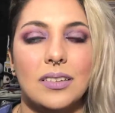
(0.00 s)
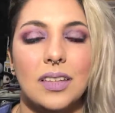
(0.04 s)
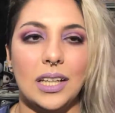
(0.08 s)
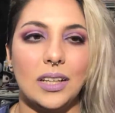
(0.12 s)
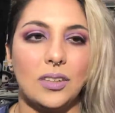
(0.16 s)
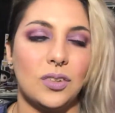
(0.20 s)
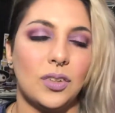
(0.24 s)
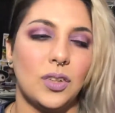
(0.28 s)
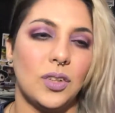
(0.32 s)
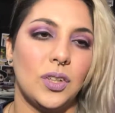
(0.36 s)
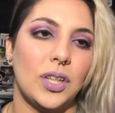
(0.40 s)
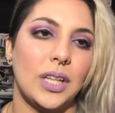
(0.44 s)

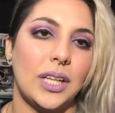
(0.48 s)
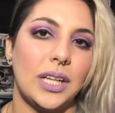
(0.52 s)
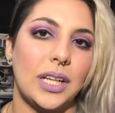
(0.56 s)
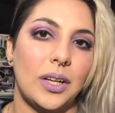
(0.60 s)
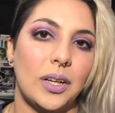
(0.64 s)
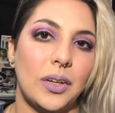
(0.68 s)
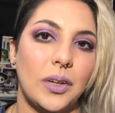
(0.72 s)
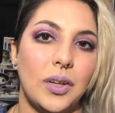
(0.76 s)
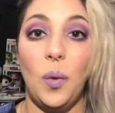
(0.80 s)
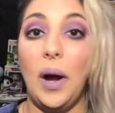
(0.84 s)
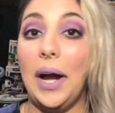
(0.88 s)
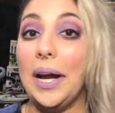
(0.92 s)
He's
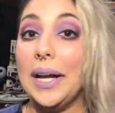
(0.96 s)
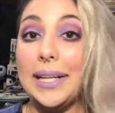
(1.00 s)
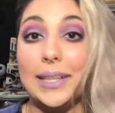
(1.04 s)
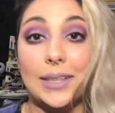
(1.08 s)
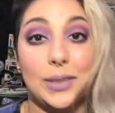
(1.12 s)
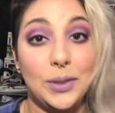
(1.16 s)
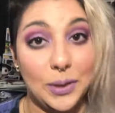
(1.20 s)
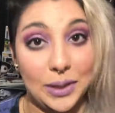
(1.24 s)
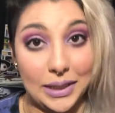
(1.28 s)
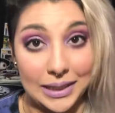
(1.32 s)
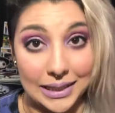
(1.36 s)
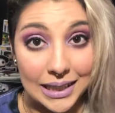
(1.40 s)
learning why he
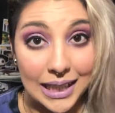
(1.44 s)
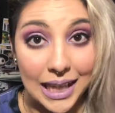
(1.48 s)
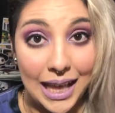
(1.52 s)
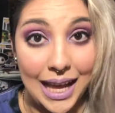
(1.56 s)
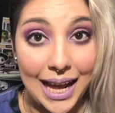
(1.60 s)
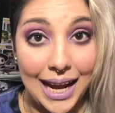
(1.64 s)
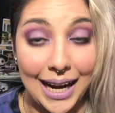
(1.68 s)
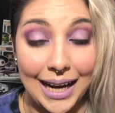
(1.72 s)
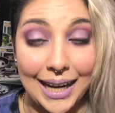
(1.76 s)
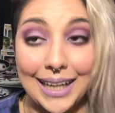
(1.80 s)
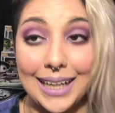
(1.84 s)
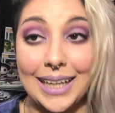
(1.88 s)
shouldn't
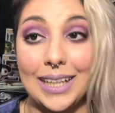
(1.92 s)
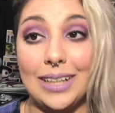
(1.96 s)
lie.